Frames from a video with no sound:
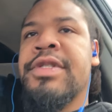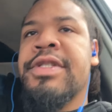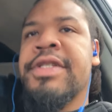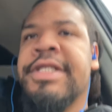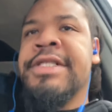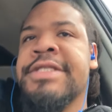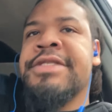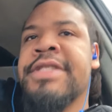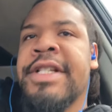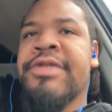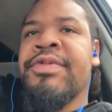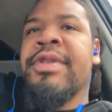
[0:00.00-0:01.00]
Because
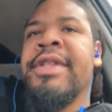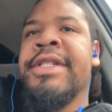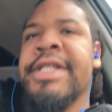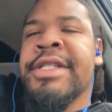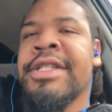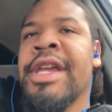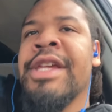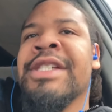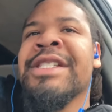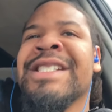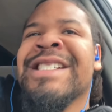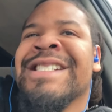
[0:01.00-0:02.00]
that's really just
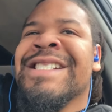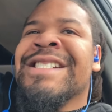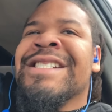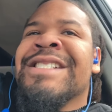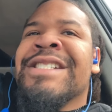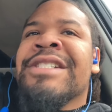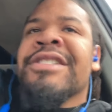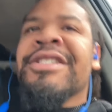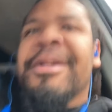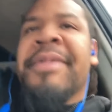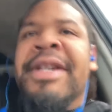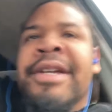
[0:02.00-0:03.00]

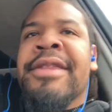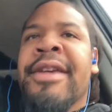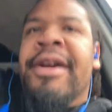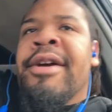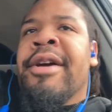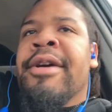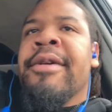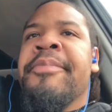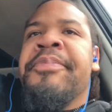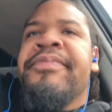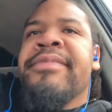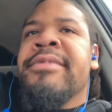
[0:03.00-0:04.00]
something in their
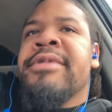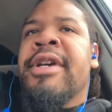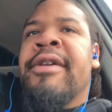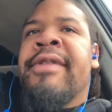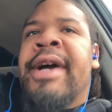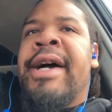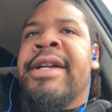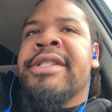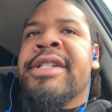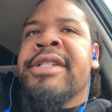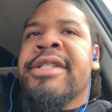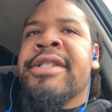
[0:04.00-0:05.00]

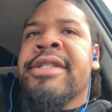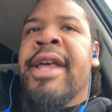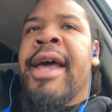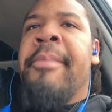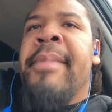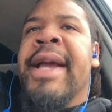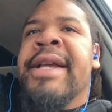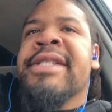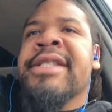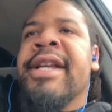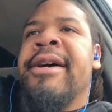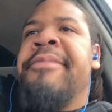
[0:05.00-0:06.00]
subconscious that
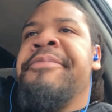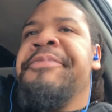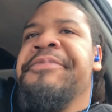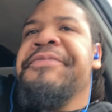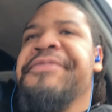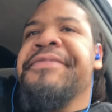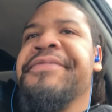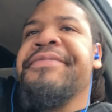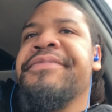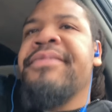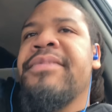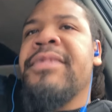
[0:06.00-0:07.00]
makes them
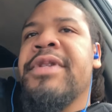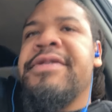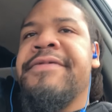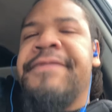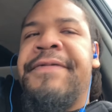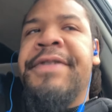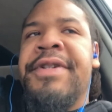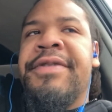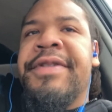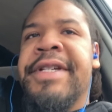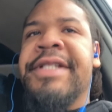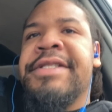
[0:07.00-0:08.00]

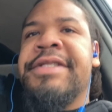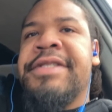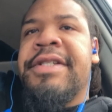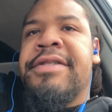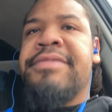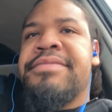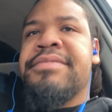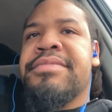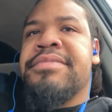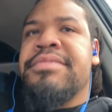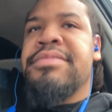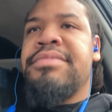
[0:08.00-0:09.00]
feel that, you know,
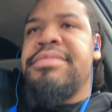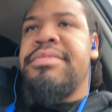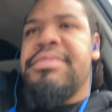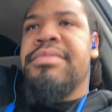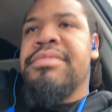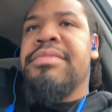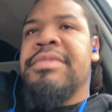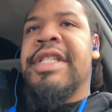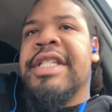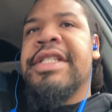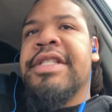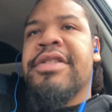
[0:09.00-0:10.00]

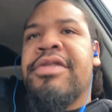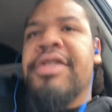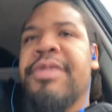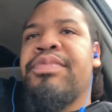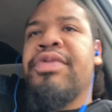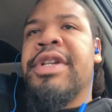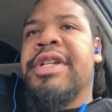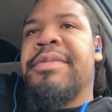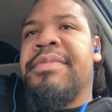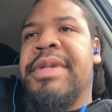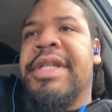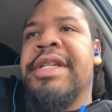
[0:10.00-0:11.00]
this is going to
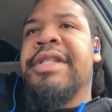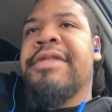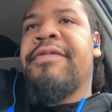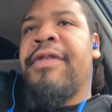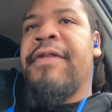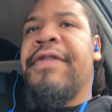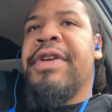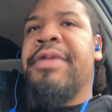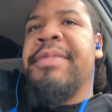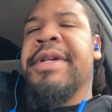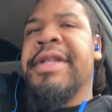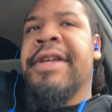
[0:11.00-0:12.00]
bring me
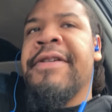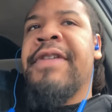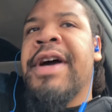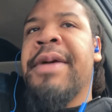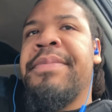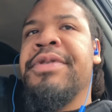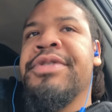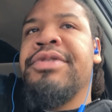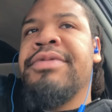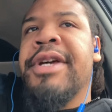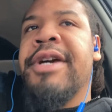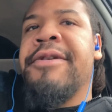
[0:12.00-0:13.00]
fulfillment if I put
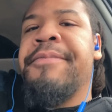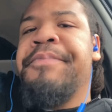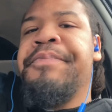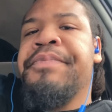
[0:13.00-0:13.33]
you down